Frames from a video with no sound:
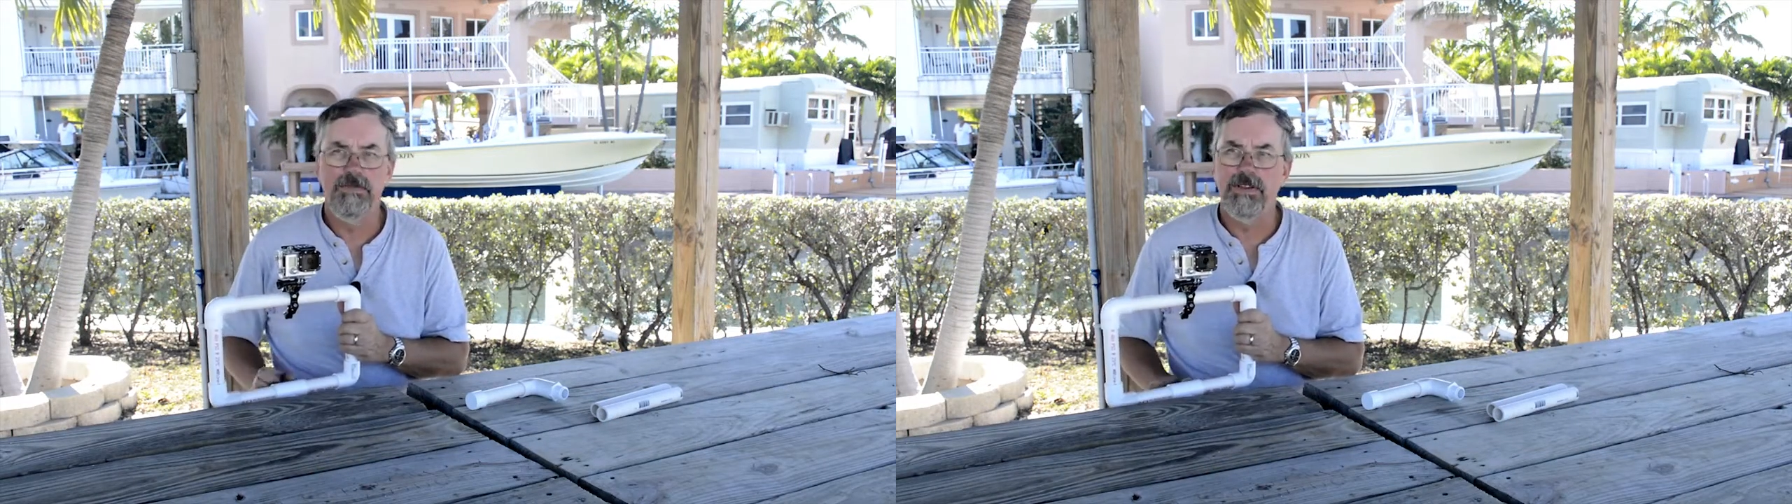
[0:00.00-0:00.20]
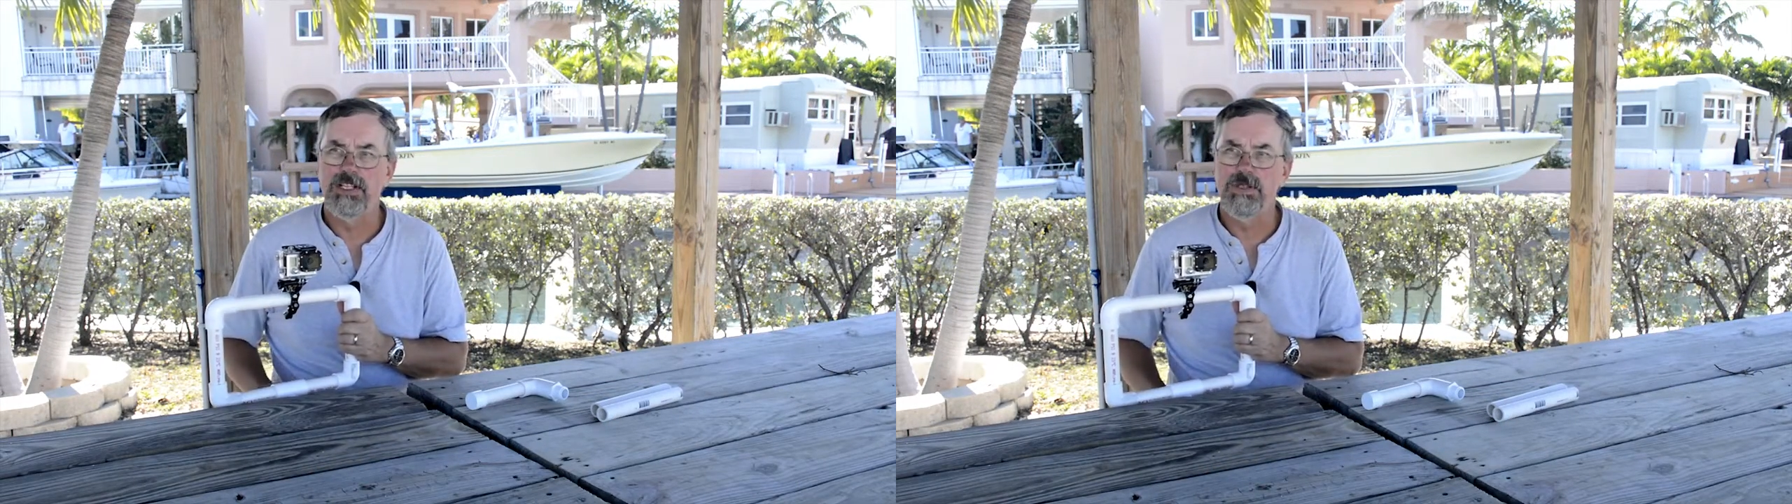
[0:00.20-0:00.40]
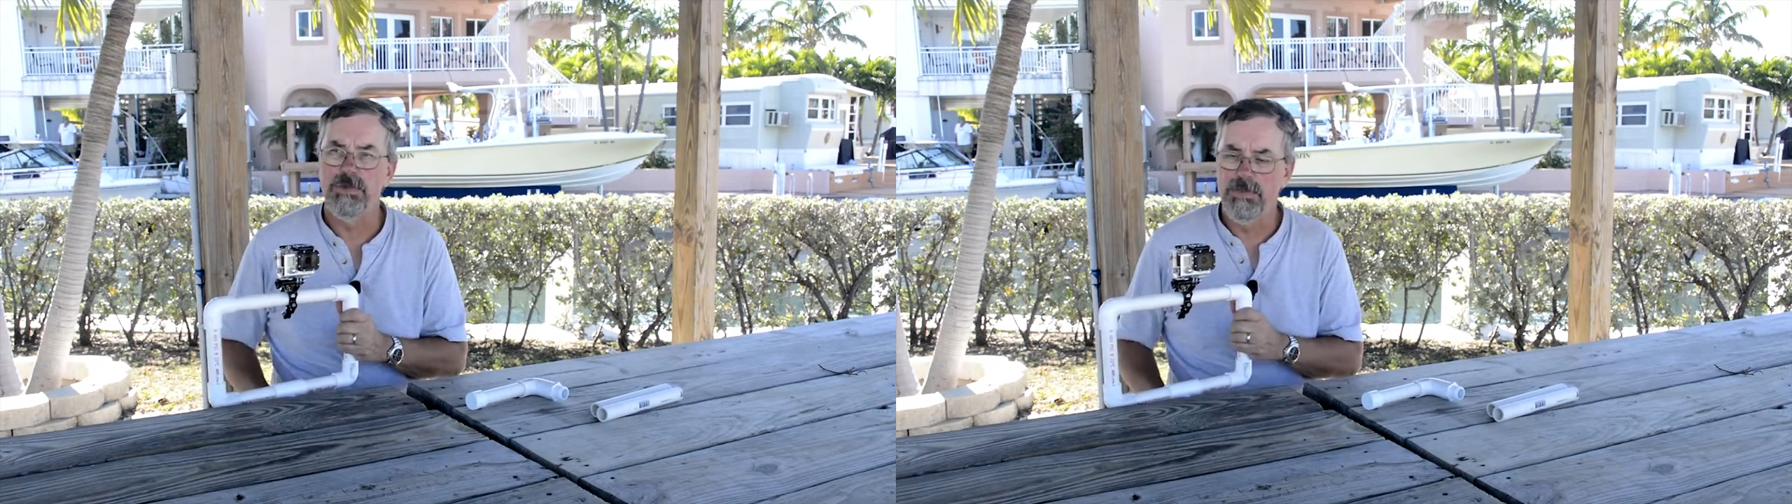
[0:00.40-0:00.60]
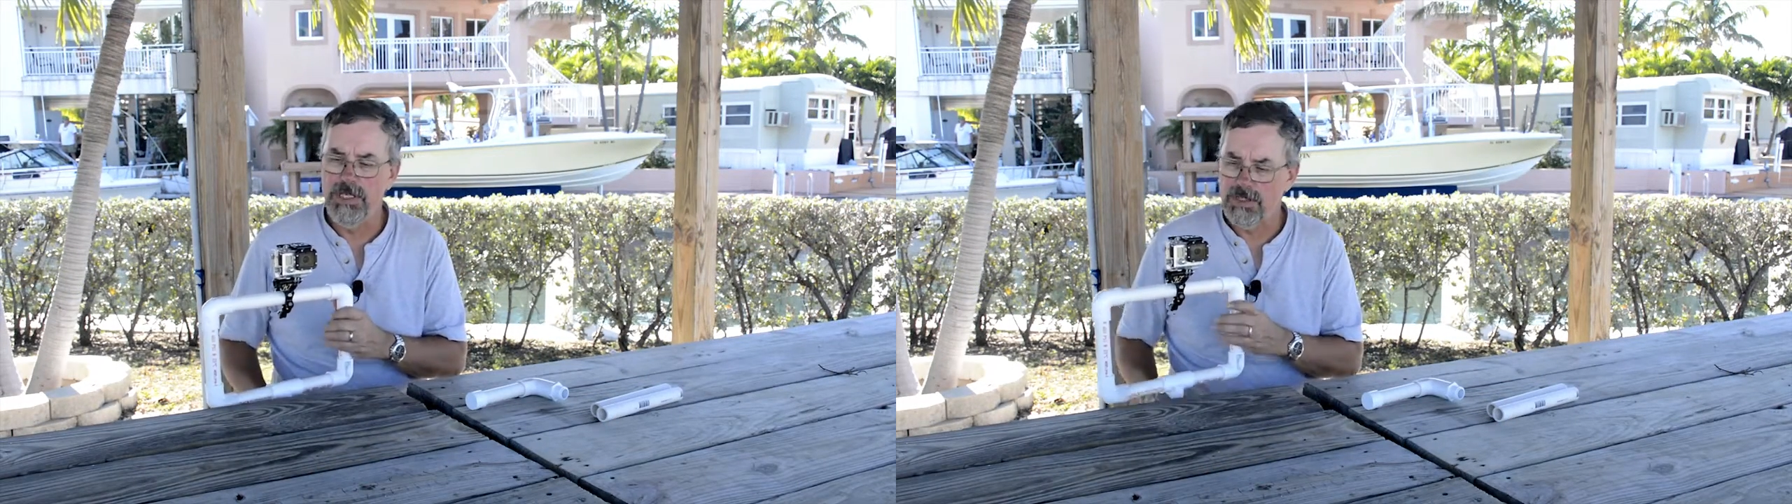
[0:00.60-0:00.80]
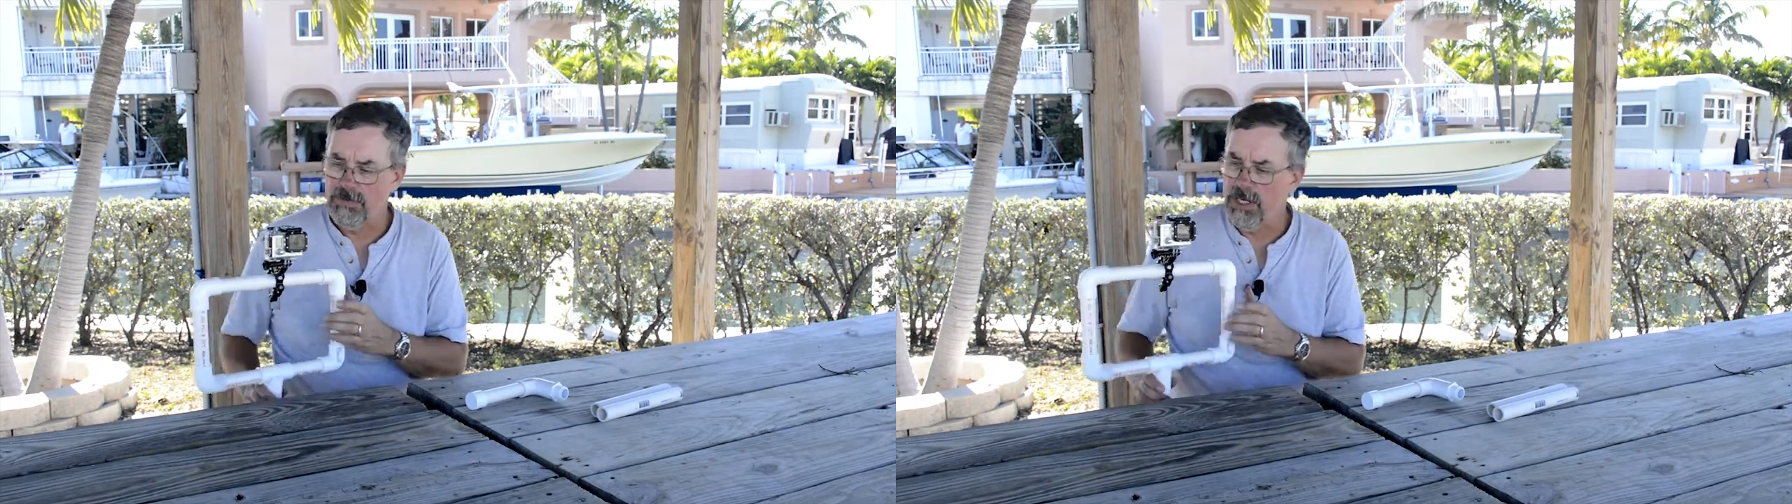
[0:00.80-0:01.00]
flexible
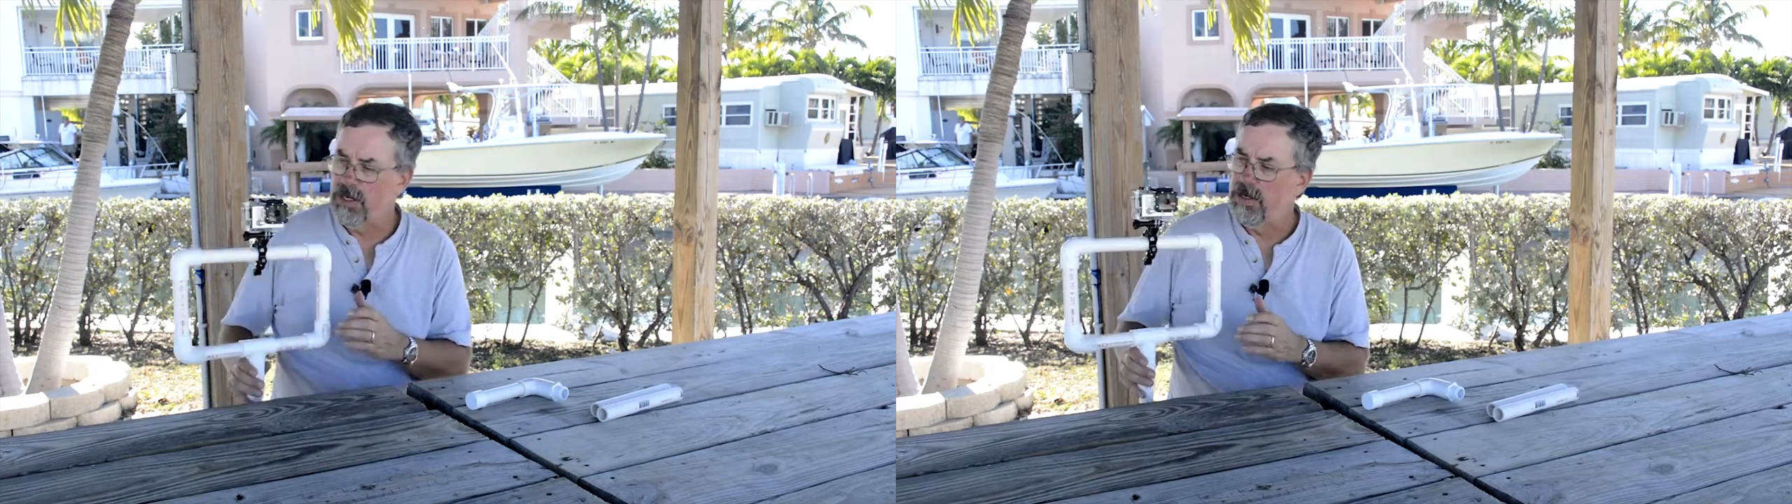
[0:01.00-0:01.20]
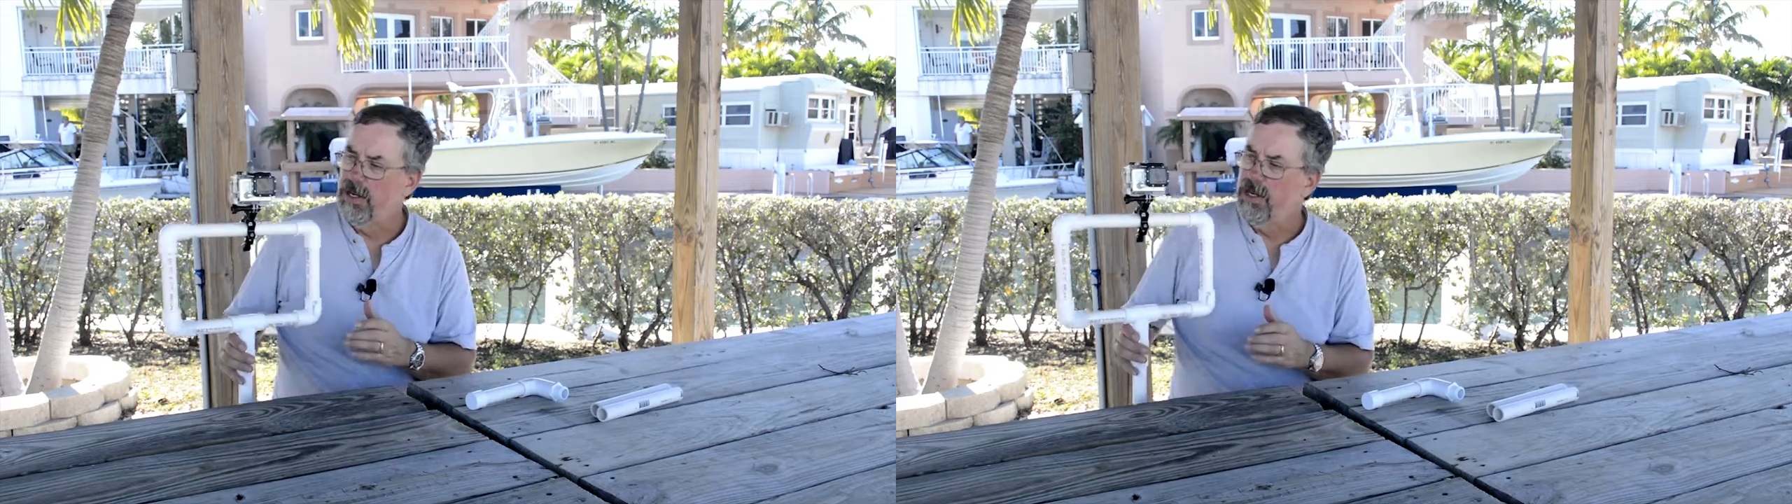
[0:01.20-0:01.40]
piece of gear,